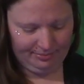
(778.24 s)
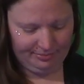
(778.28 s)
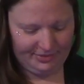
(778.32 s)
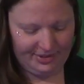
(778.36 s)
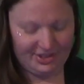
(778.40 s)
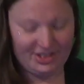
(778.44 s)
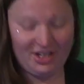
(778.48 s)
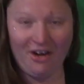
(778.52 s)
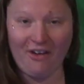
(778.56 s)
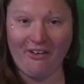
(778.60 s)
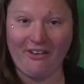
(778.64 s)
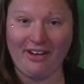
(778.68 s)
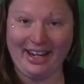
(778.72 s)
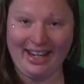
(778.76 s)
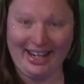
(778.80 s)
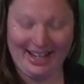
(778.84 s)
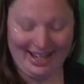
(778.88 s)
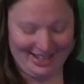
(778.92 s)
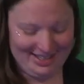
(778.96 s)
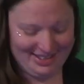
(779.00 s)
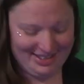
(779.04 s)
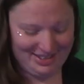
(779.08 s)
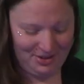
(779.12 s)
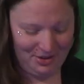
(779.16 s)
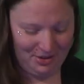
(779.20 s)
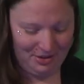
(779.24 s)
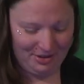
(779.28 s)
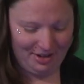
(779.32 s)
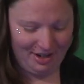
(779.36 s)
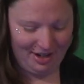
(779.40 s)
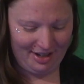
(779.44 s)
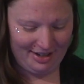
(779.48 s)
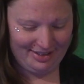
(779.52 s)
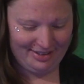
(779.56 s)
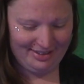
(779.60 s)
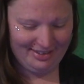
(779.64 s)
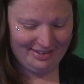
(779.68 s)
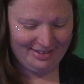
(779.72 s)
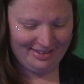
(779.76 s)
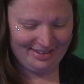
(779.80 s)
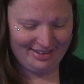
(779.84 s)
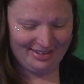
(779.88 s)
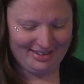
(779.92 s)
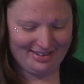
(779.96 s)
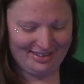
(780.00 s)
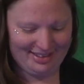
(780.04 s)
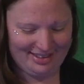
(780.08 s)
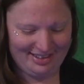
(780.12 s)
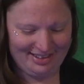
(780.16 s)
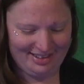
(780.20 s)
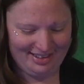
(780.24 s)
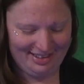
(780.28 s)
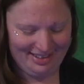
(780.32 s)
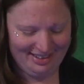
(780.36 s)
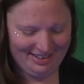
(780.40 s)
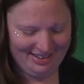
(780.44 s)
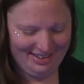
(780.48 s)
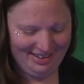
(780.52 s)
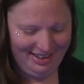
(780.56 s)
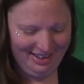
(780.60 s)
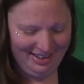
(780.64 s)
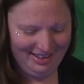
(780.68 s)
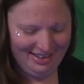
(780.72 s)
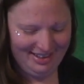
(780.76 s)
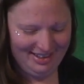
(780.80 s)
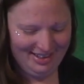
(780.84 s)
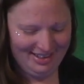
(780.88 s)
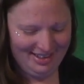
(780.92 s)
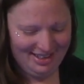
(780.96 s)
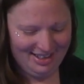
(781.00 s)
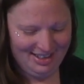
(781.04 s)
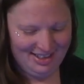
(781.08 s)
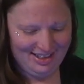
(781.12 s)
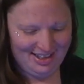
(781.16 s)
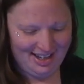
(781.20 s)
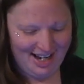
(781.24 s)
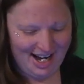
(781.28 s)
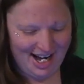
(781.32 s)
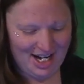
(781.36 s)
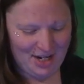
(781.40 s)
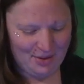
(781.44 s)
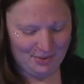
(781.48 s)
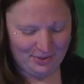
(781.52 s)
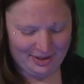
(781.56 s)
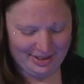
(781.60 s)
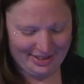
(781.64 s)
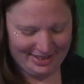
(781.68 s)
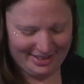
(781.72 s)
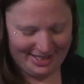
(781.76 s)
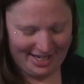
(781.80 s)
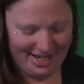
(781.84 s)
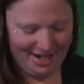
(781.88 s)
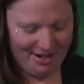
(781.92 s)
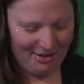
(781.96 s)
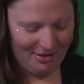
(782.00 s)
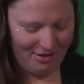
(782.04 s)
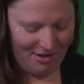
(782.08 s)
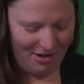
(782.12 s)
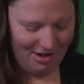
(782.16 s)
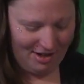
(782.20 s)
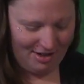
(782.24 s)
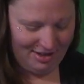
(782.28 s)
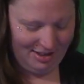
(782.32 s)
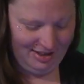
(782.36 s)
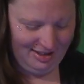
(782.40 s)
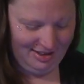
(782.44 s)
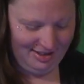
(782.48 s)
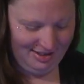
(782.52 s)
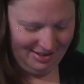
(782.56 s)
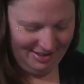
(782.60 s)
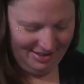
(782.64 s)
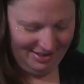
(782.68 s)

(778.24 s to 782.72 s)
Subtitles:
Sorry guys, hold on. I don't want to say it wrong.